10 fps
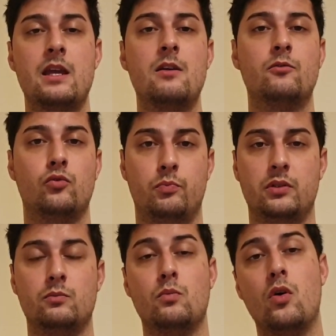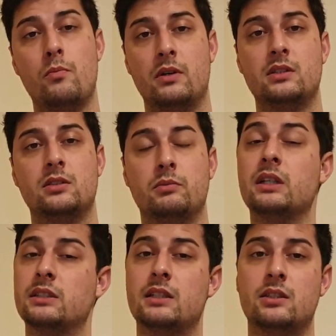to build more muscle,
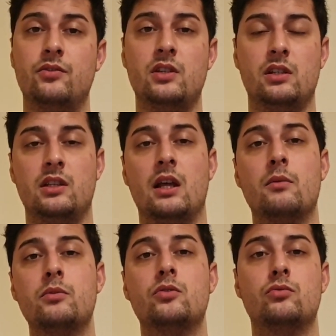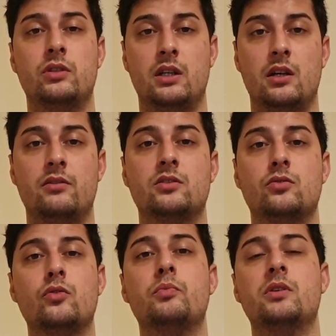because that's the thing, they help you to recover so
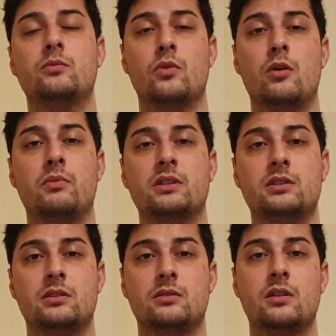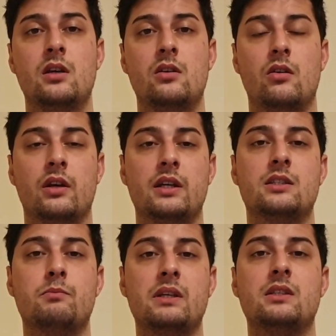you build more muscle, okay? It's
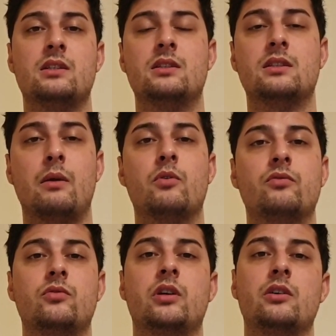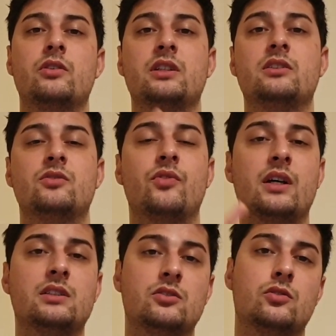basically the time of recovering, it's
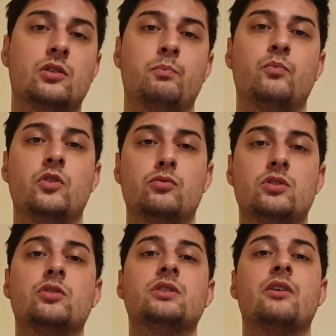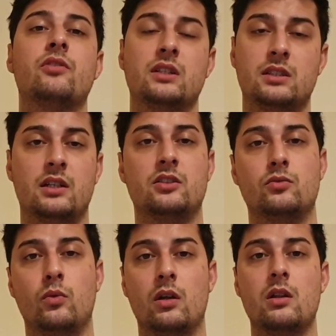faster, so the results are faster as
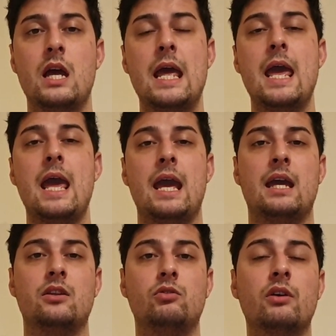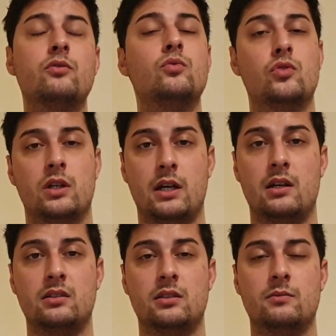well, and you have to work
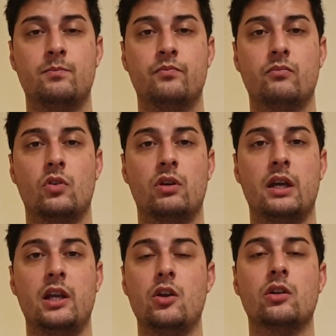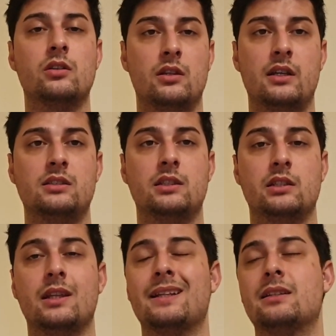harder, okay, not less.
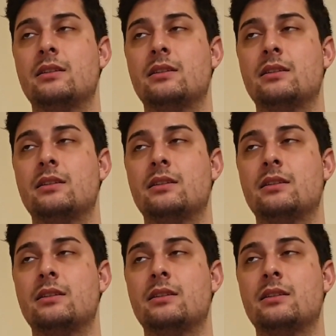That